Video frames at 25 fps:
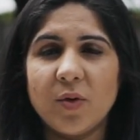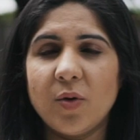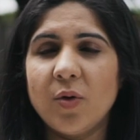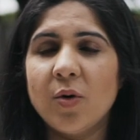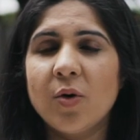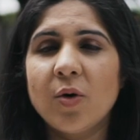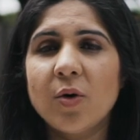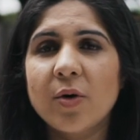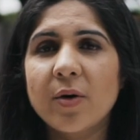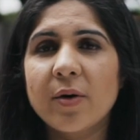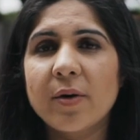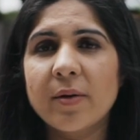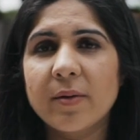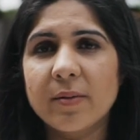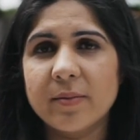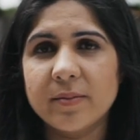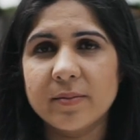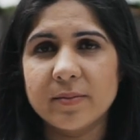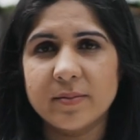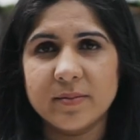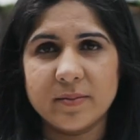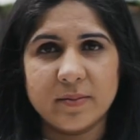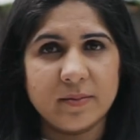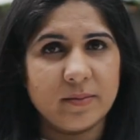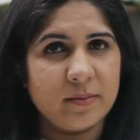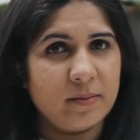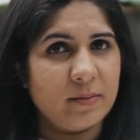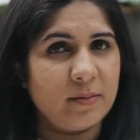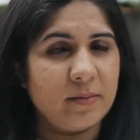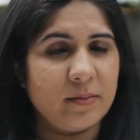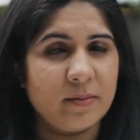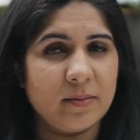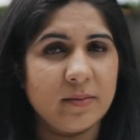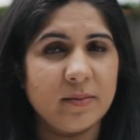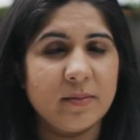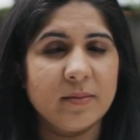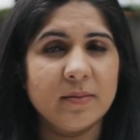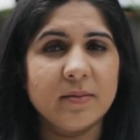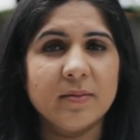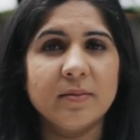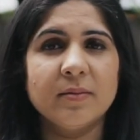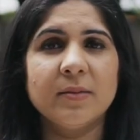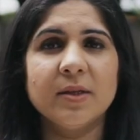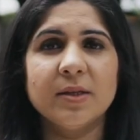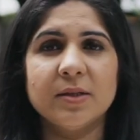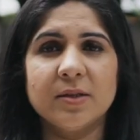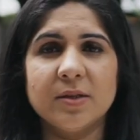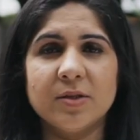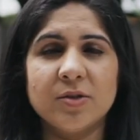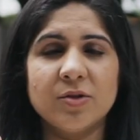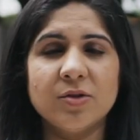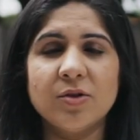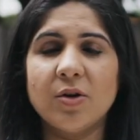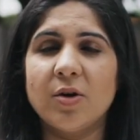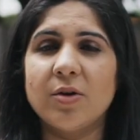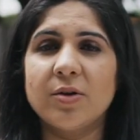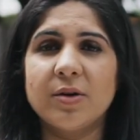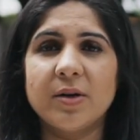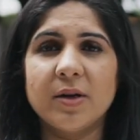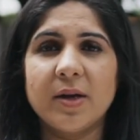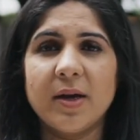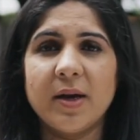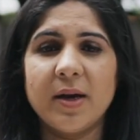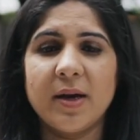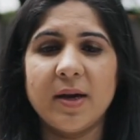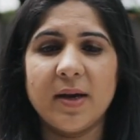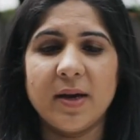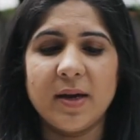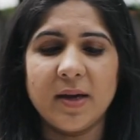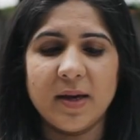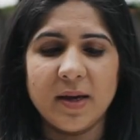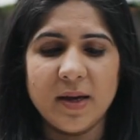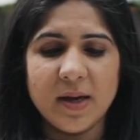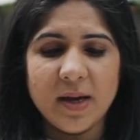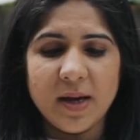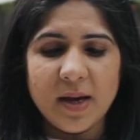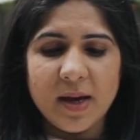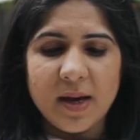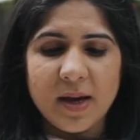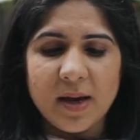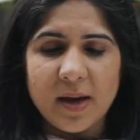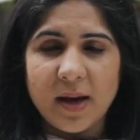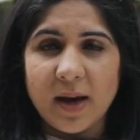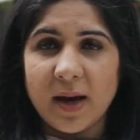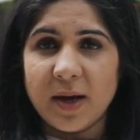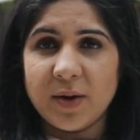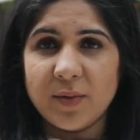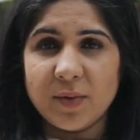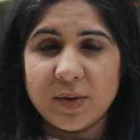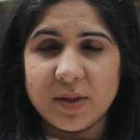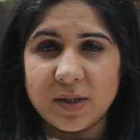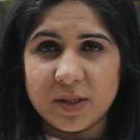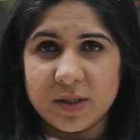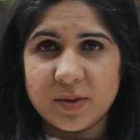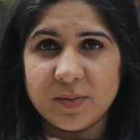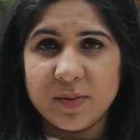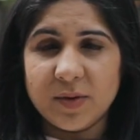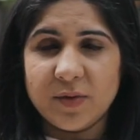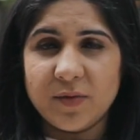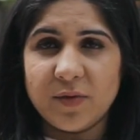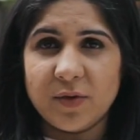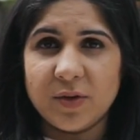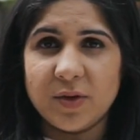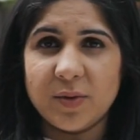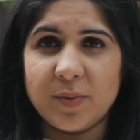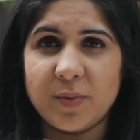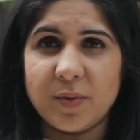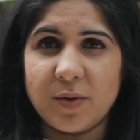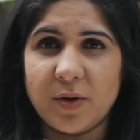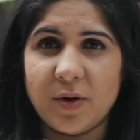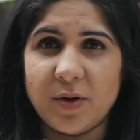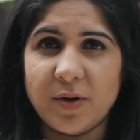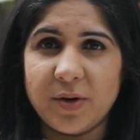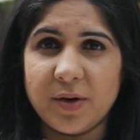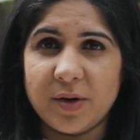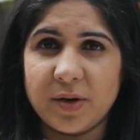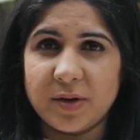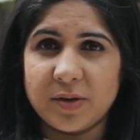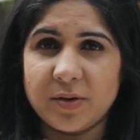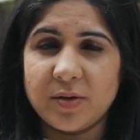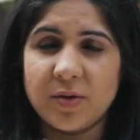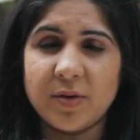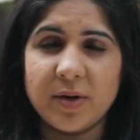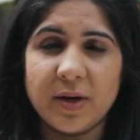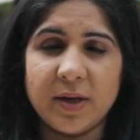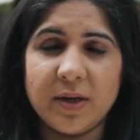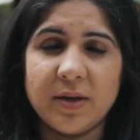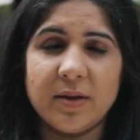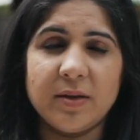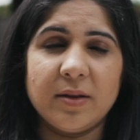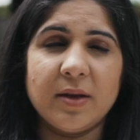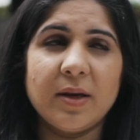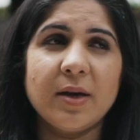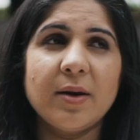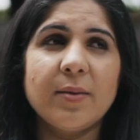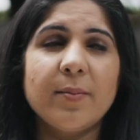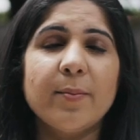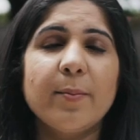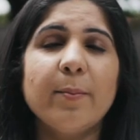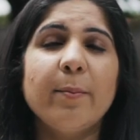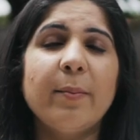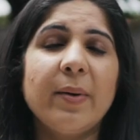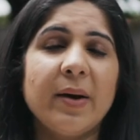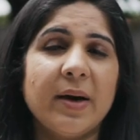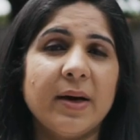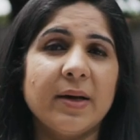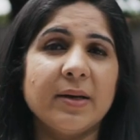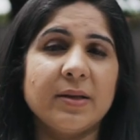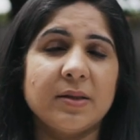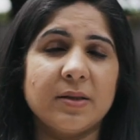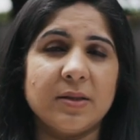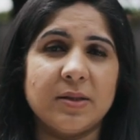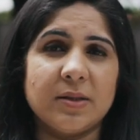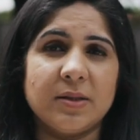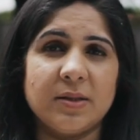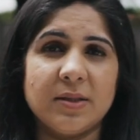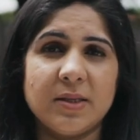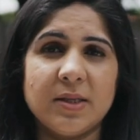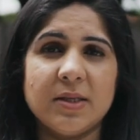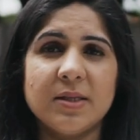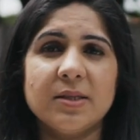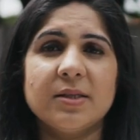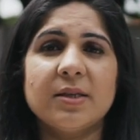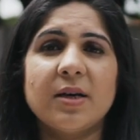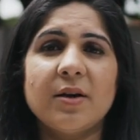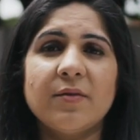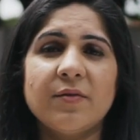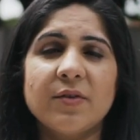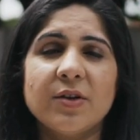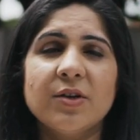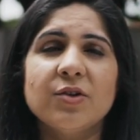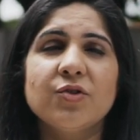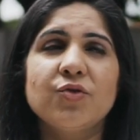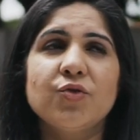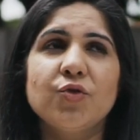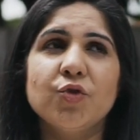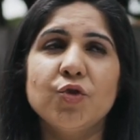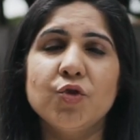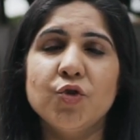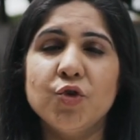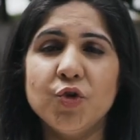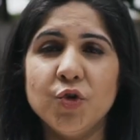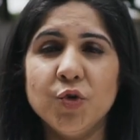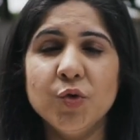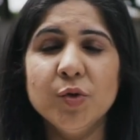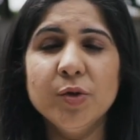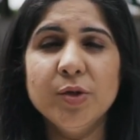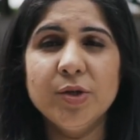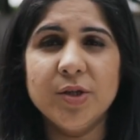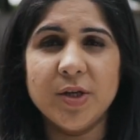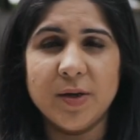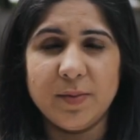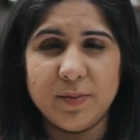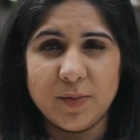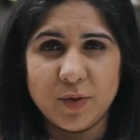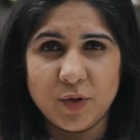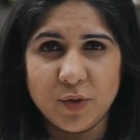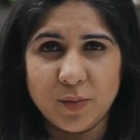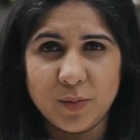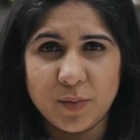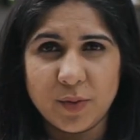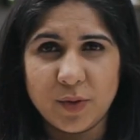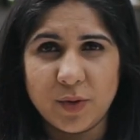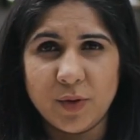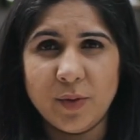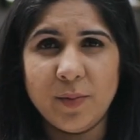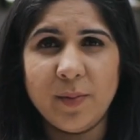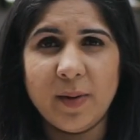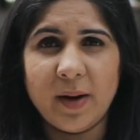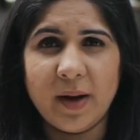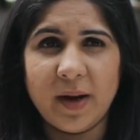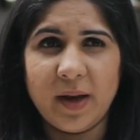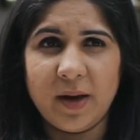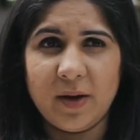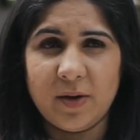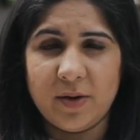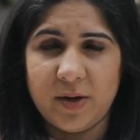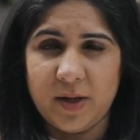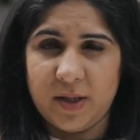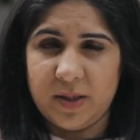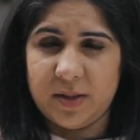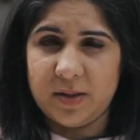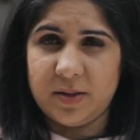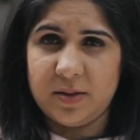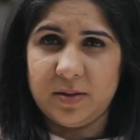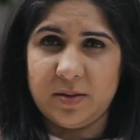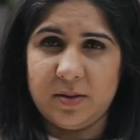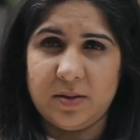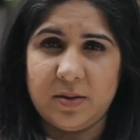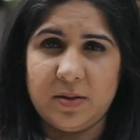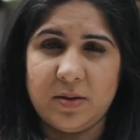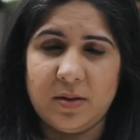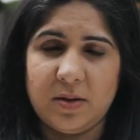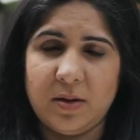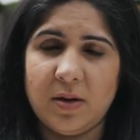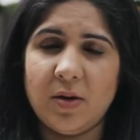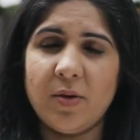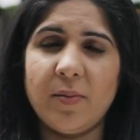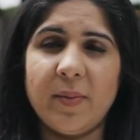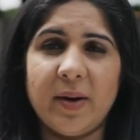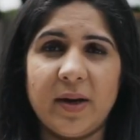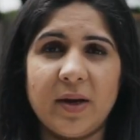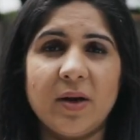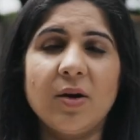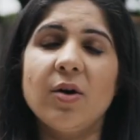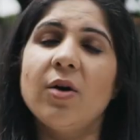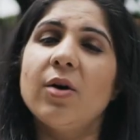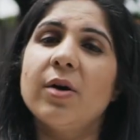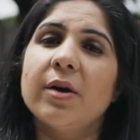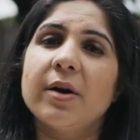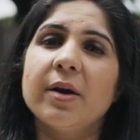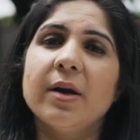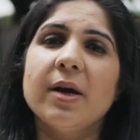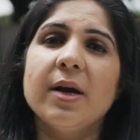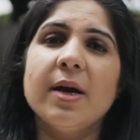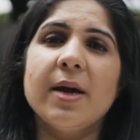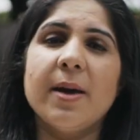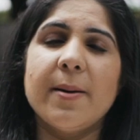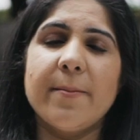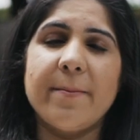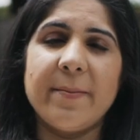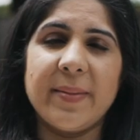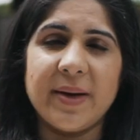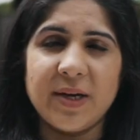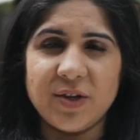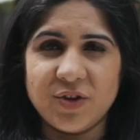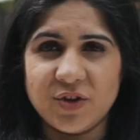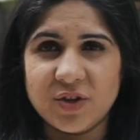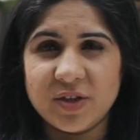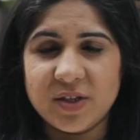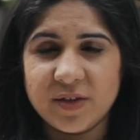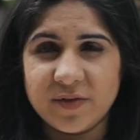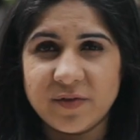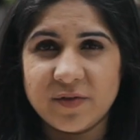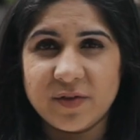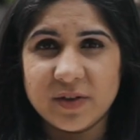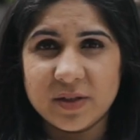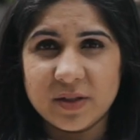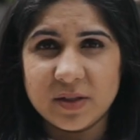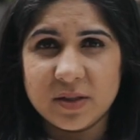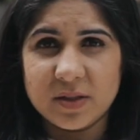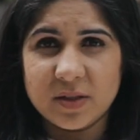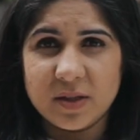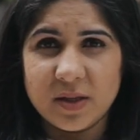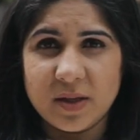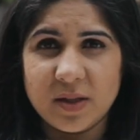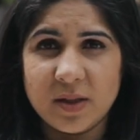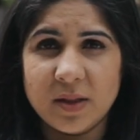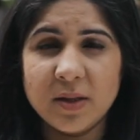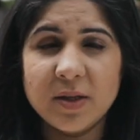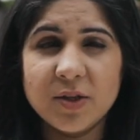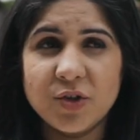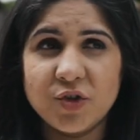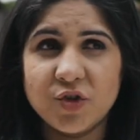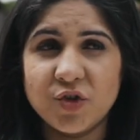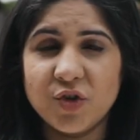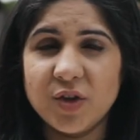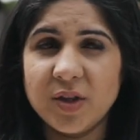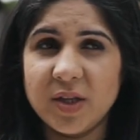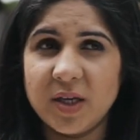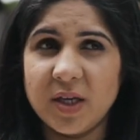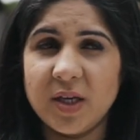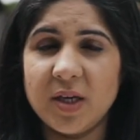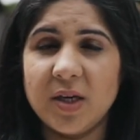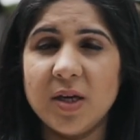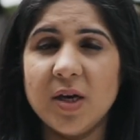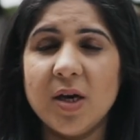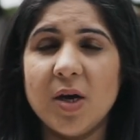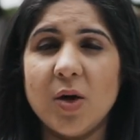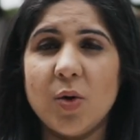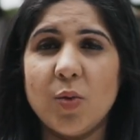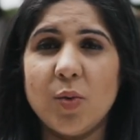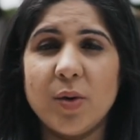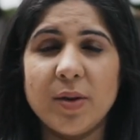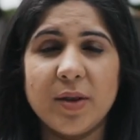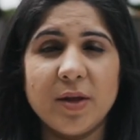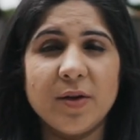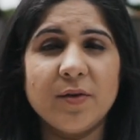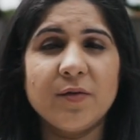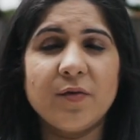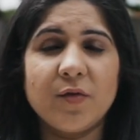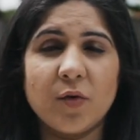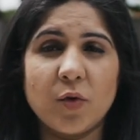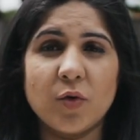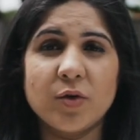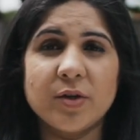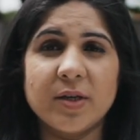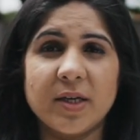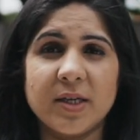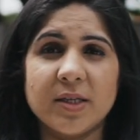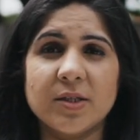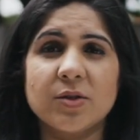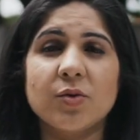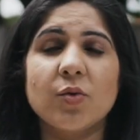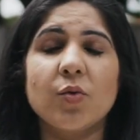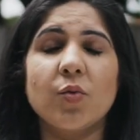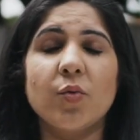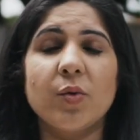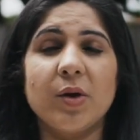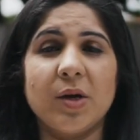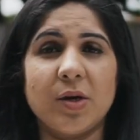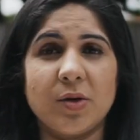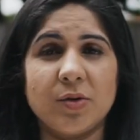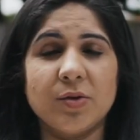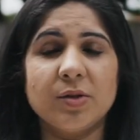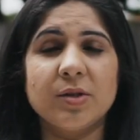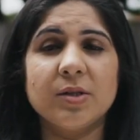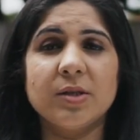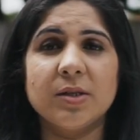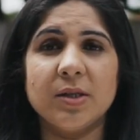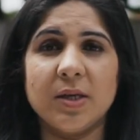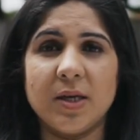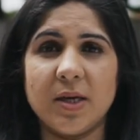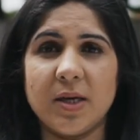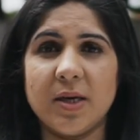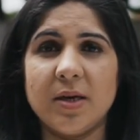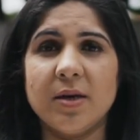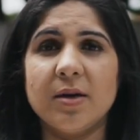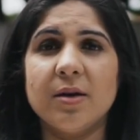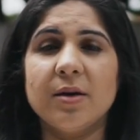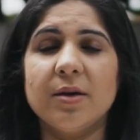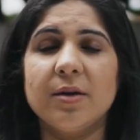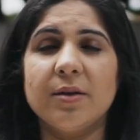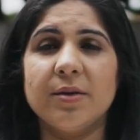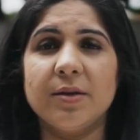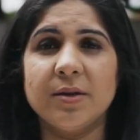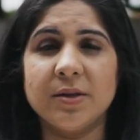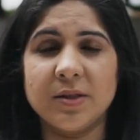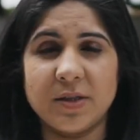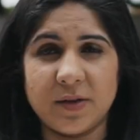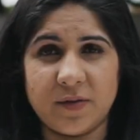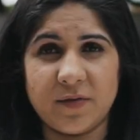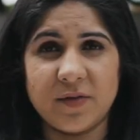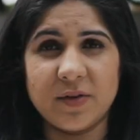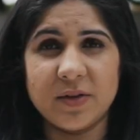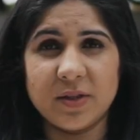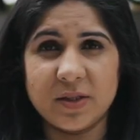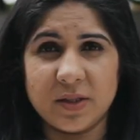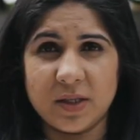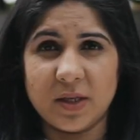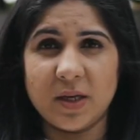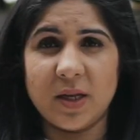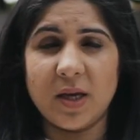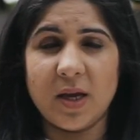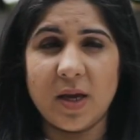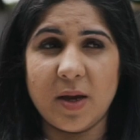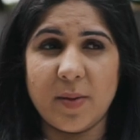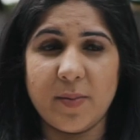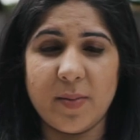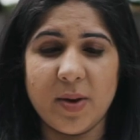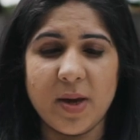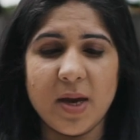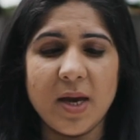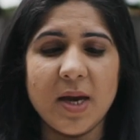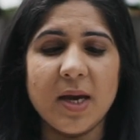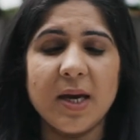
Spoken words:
or this is not a advertisement for the product or anything, but since I've introduced him to probiotics, oh my god, major difference. Literally within 4 days we could see the difference in him.